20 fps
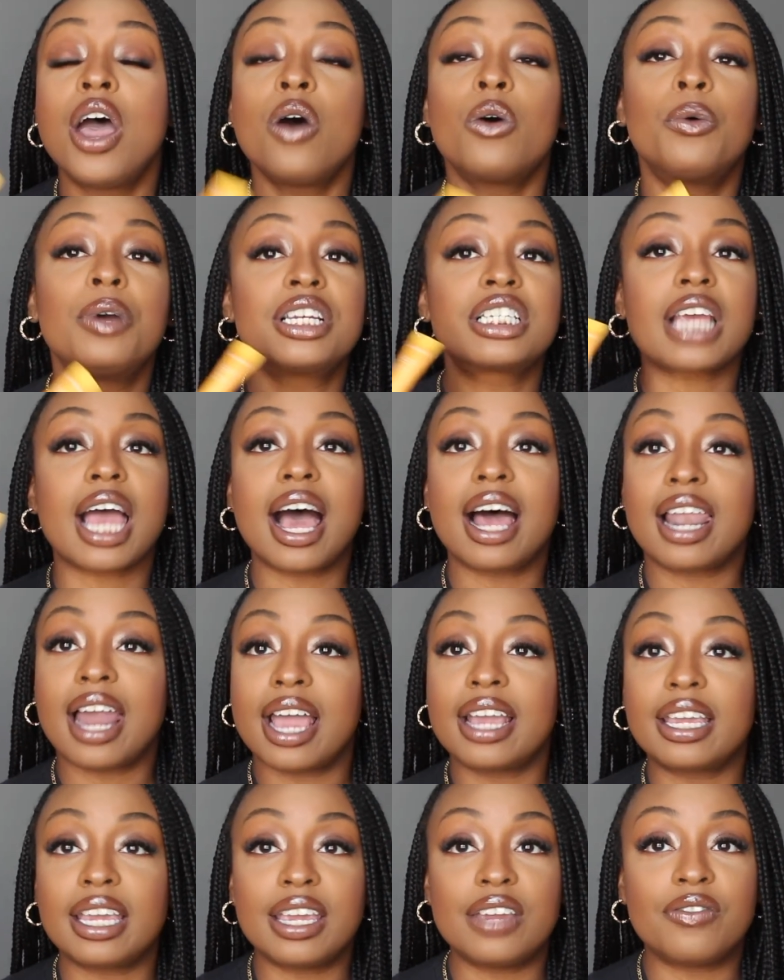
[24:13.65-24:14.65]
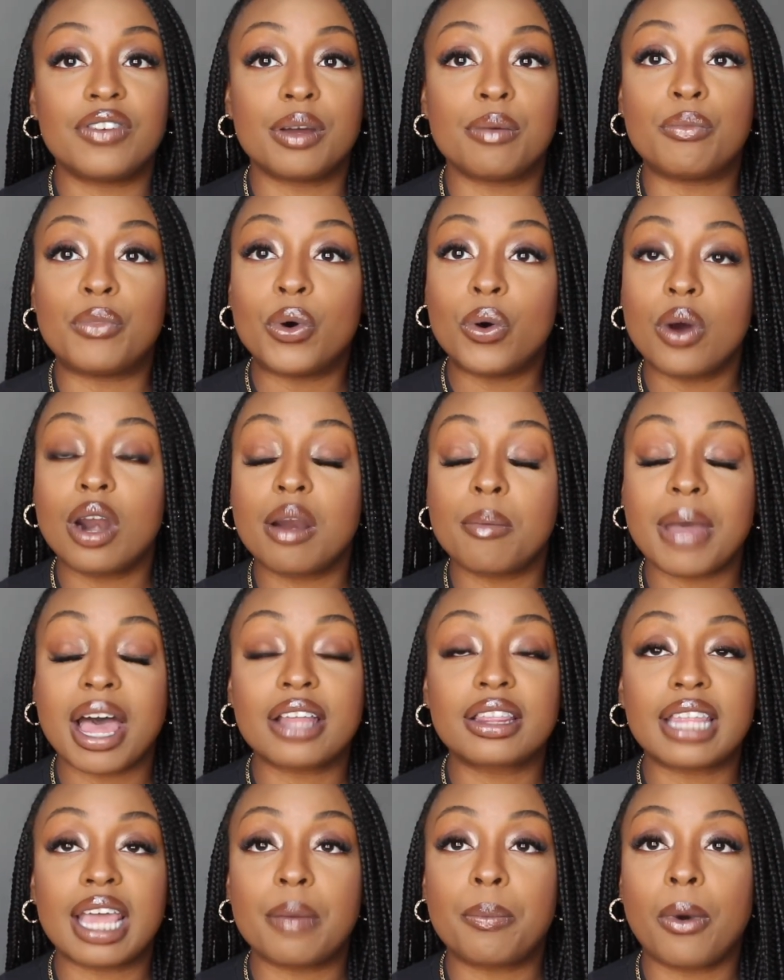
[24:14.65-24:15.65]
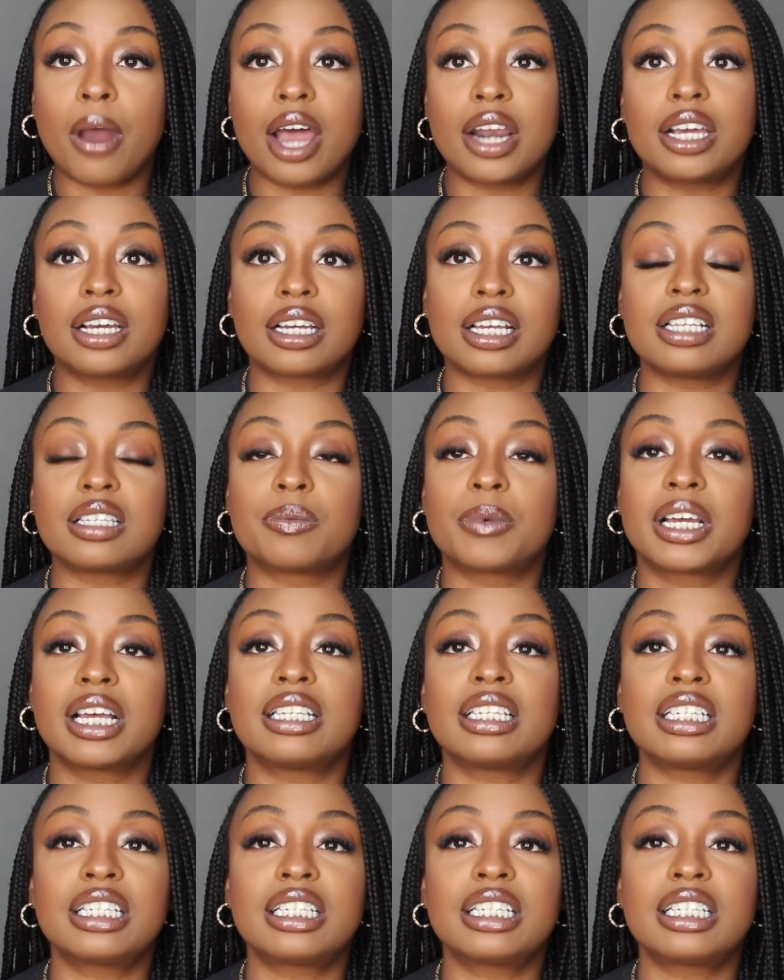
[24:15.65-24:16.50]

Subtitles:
which I like even more about that product is because